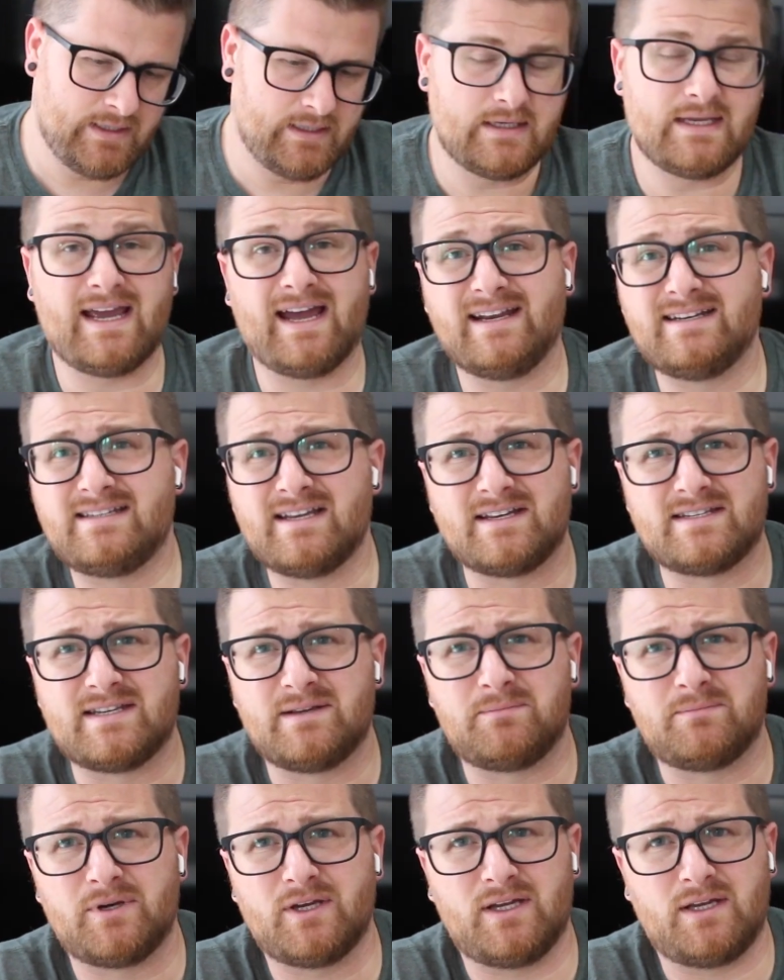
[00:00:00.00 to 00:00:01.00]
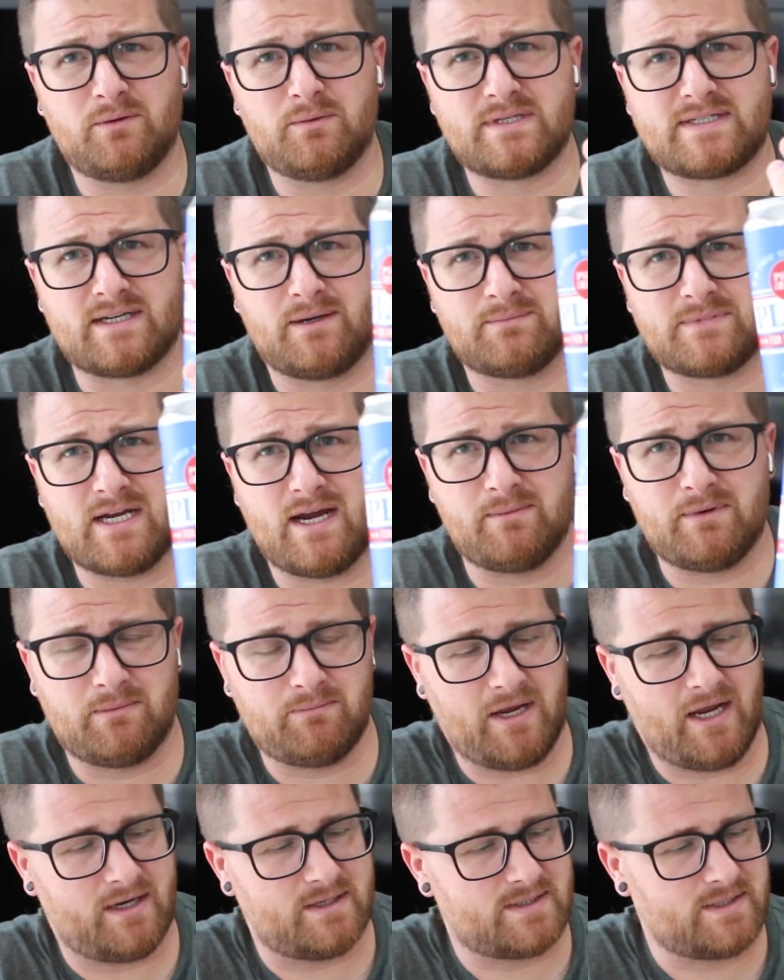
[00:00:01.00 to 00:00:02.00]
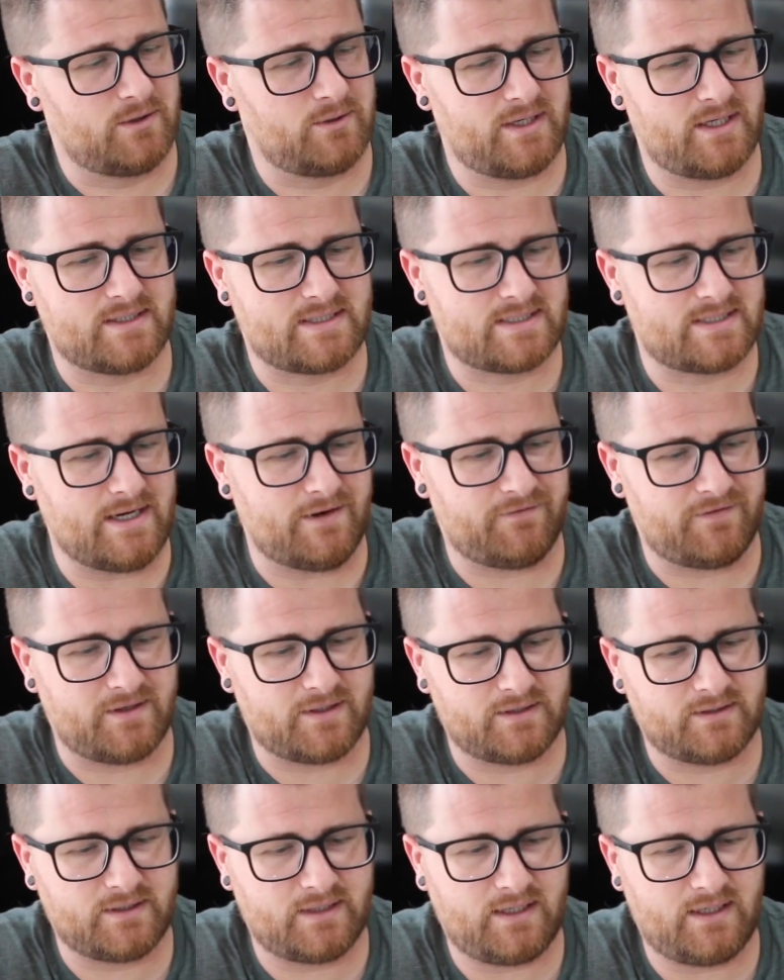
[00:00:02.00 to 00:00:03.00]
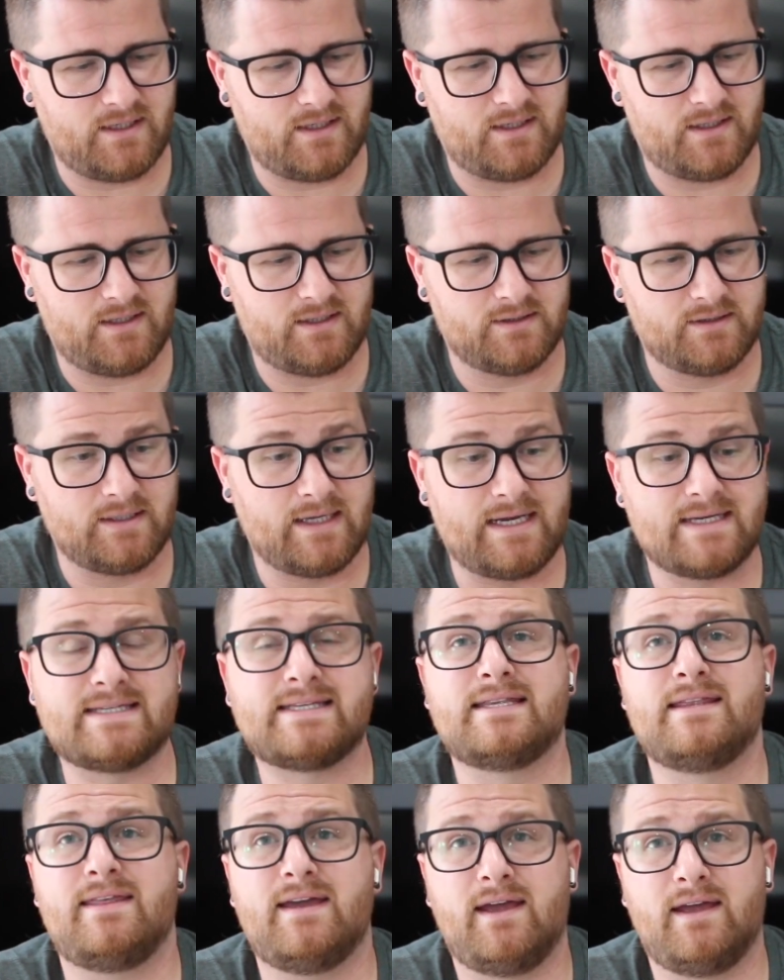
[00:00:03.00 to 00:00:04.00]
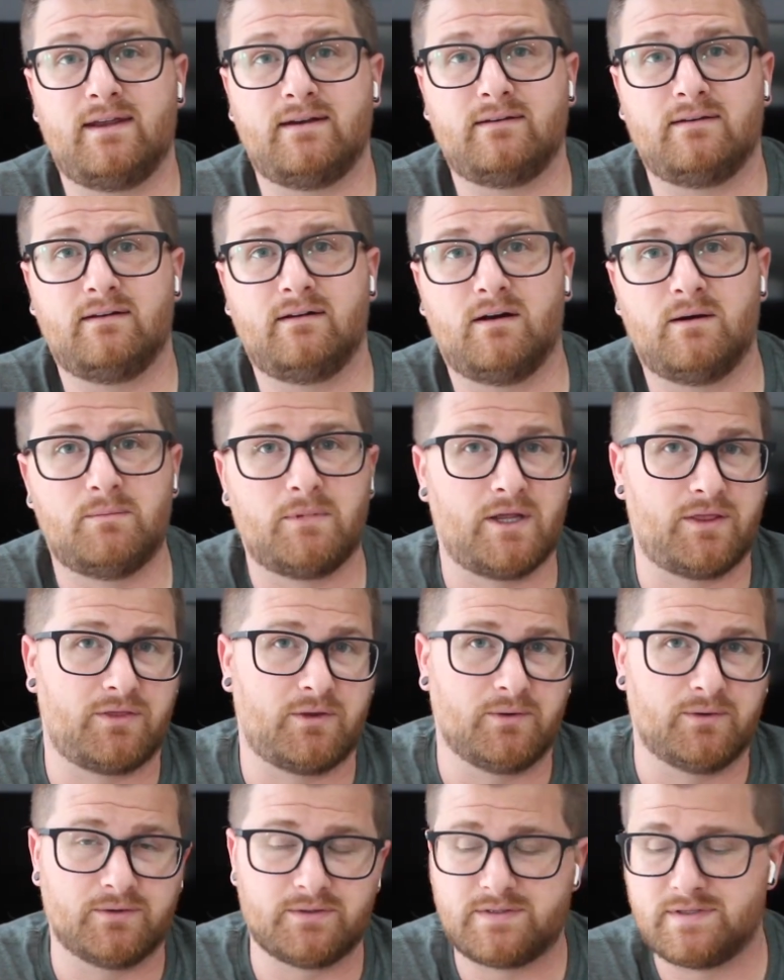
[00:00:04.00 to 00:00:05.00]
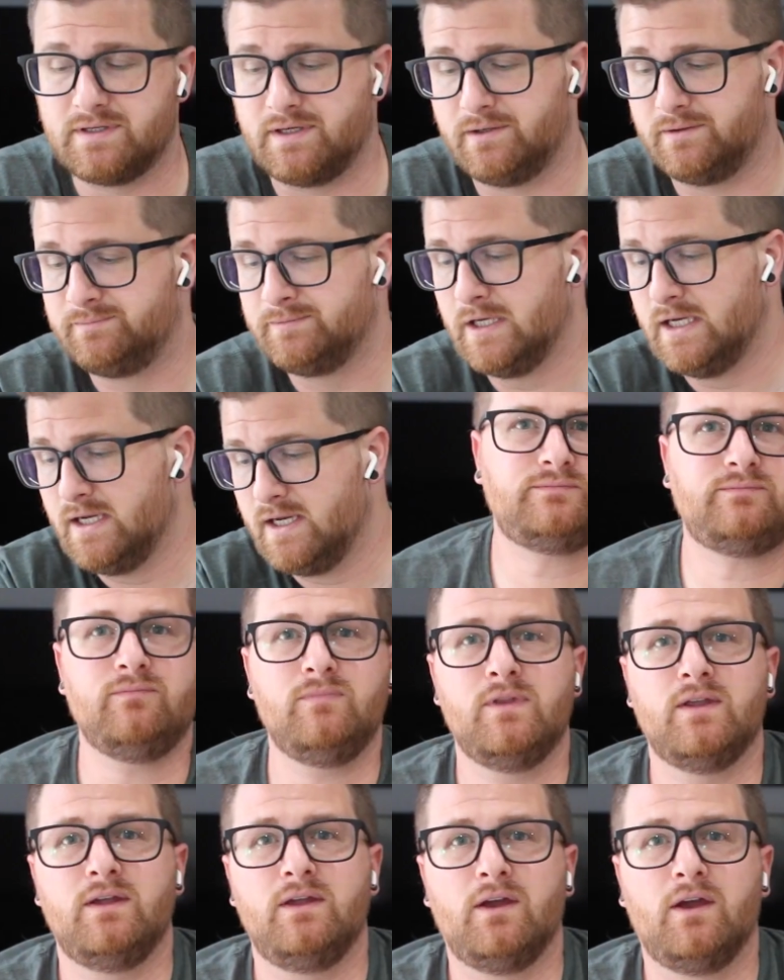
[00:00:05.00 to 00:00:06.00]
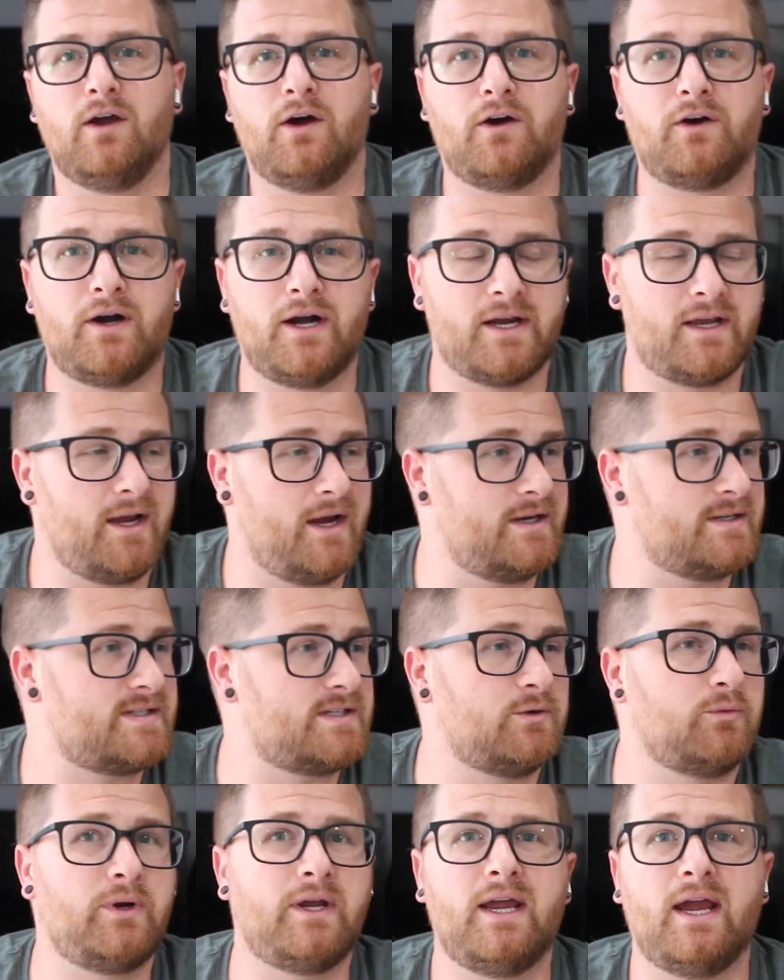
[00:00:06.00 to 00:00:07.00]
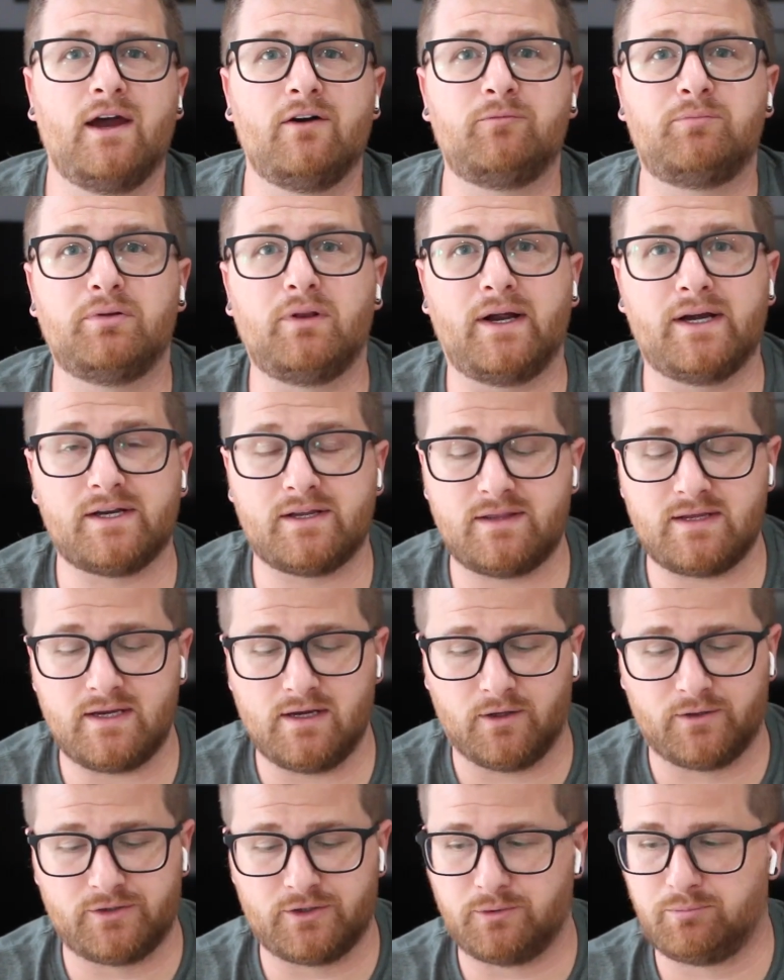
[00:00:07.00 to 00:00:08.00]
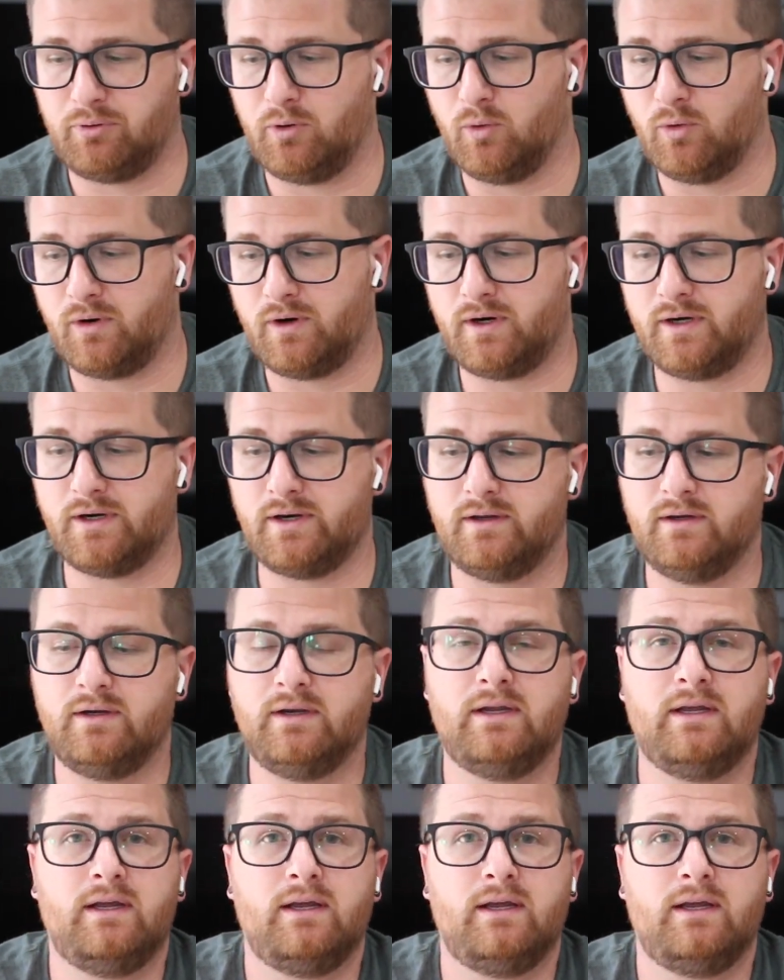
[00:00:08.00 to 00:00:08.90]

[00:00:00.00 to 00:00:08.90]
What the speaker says: Yeah, it doesn't, but it was sometime in May, so it's definitely less than a month old. So, all right, guys, so we have Pliny the Elder poured.